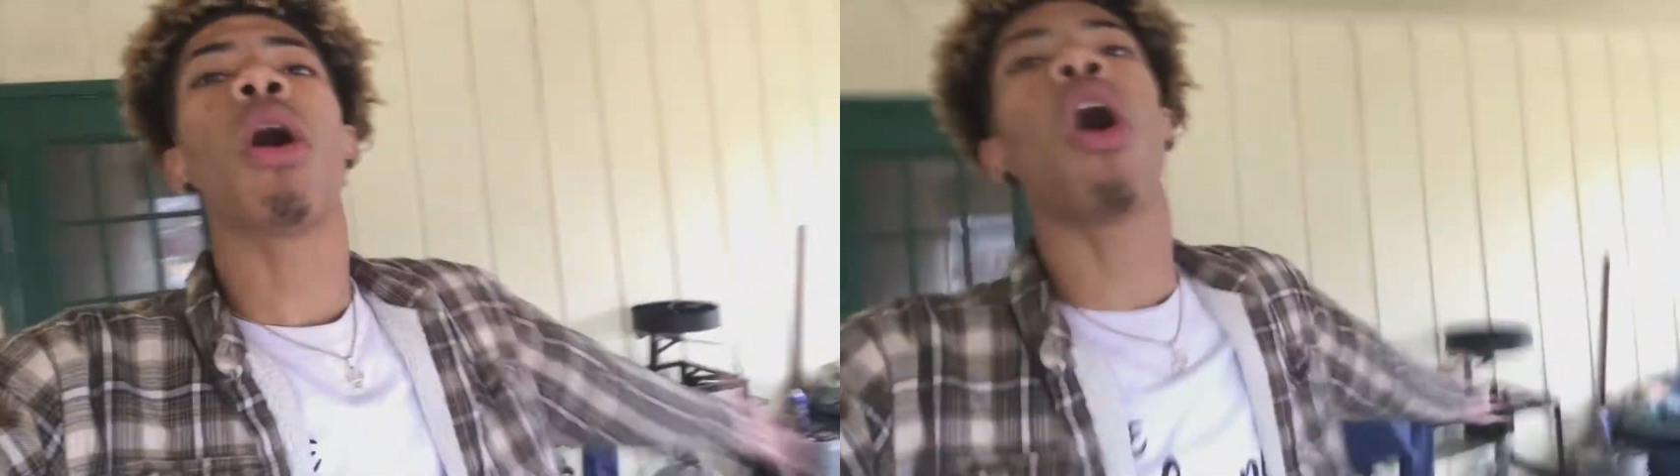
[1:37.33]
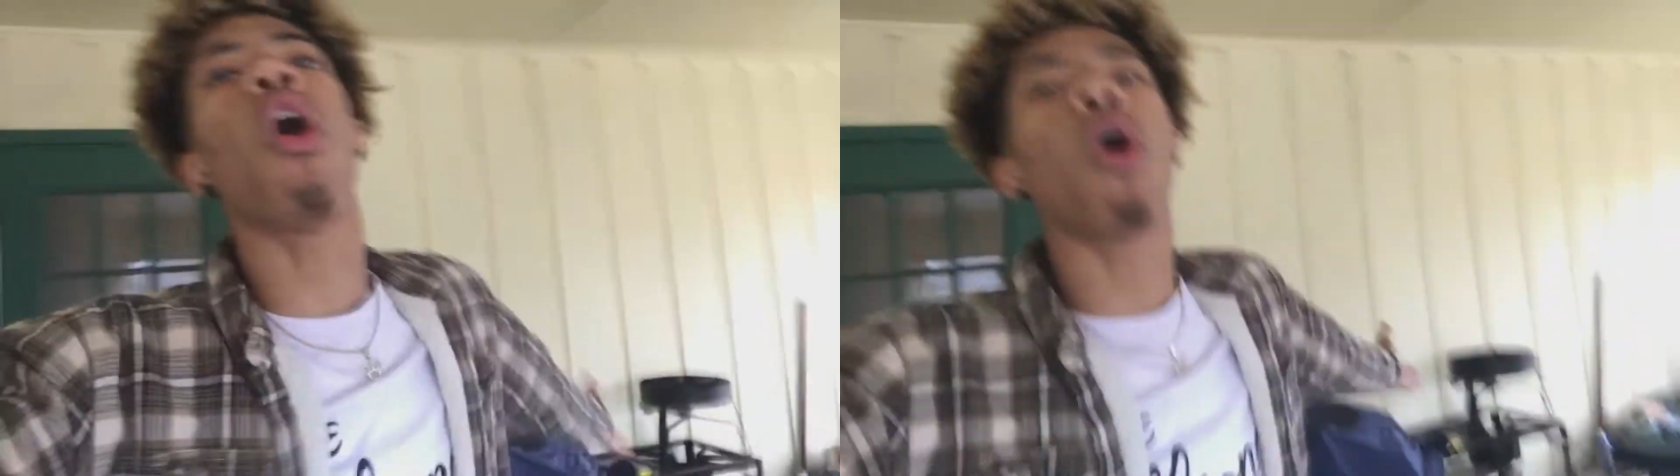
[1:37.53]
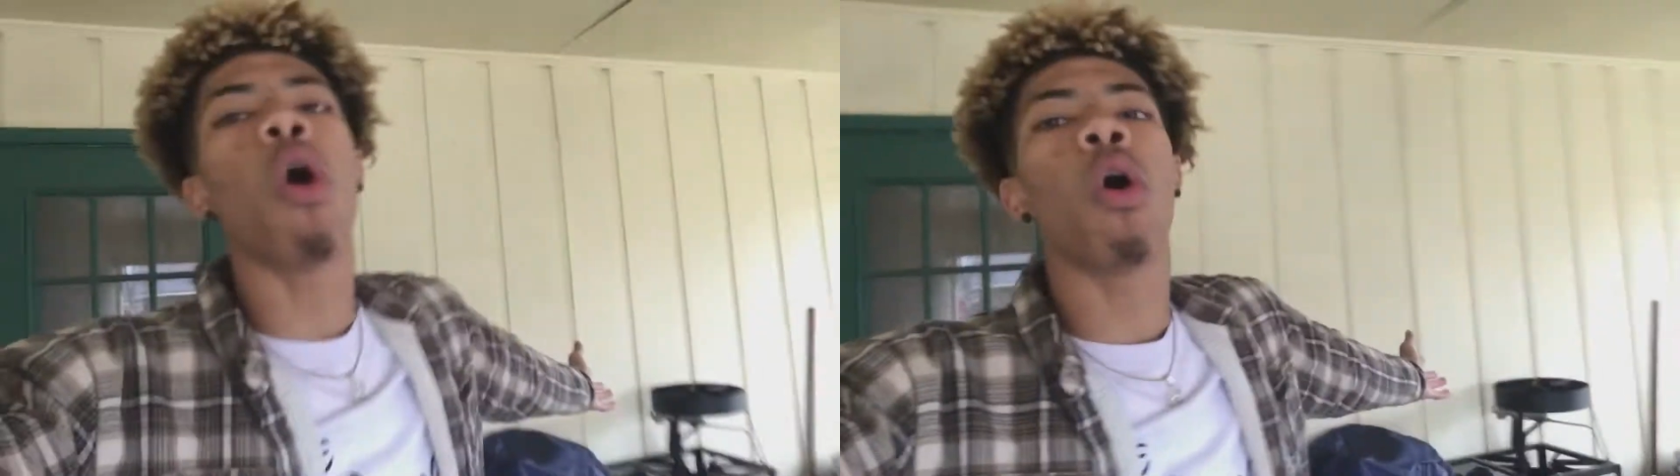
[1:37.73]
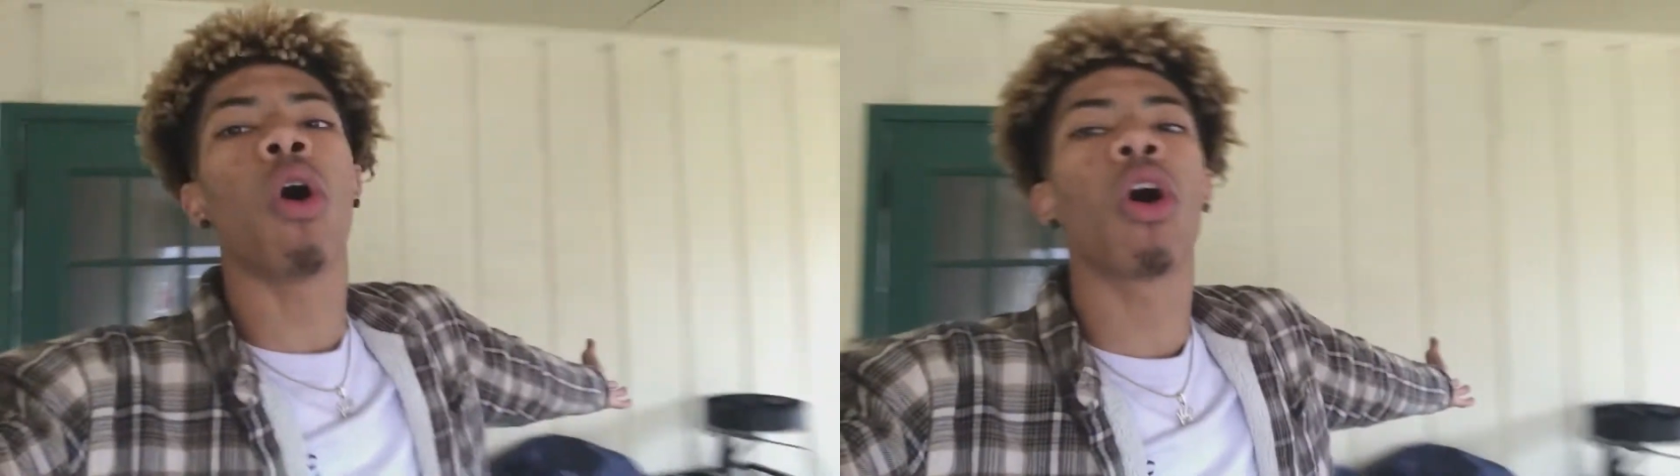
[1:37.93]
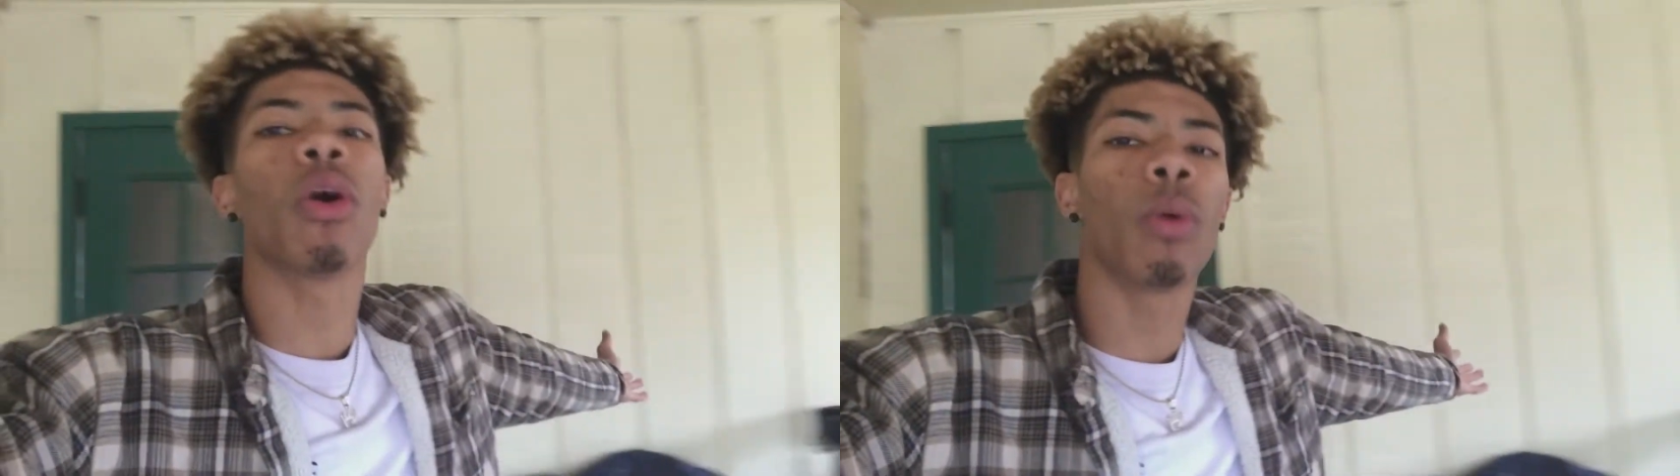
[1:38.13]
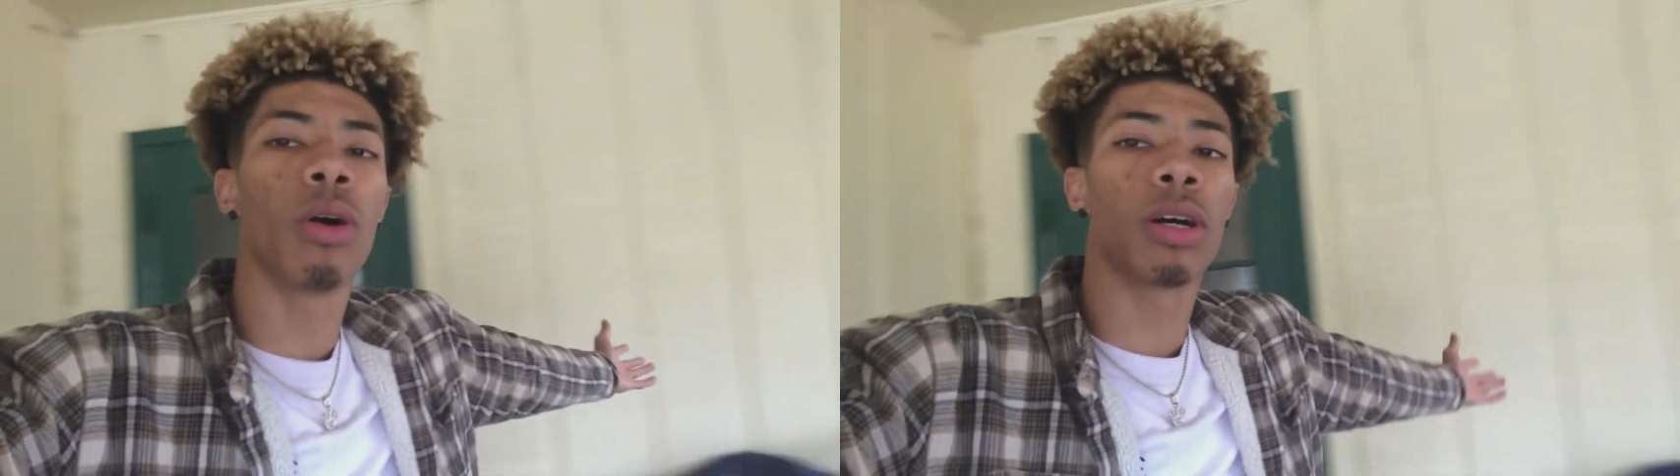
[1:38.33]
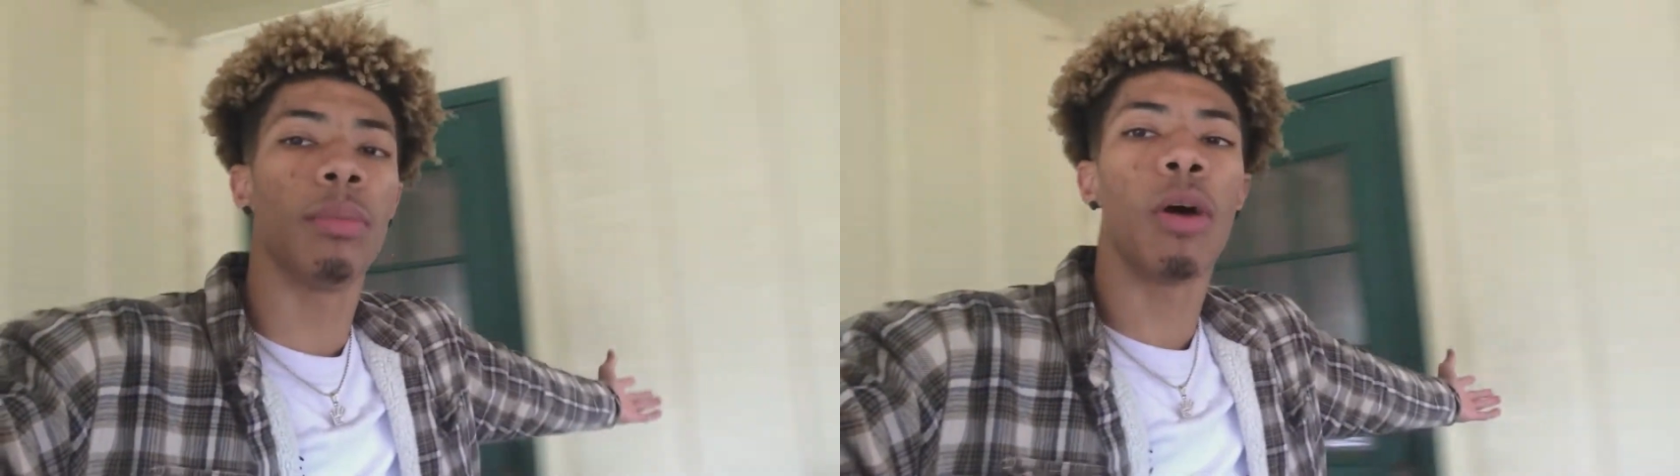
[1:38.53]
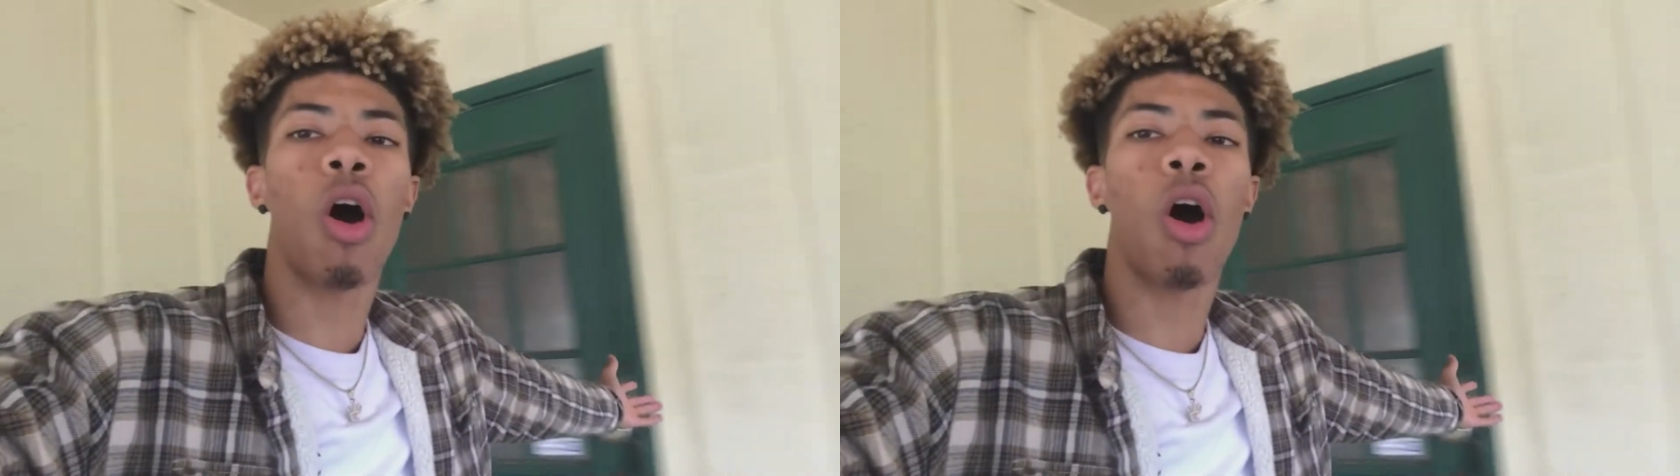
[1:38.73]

All are welcome.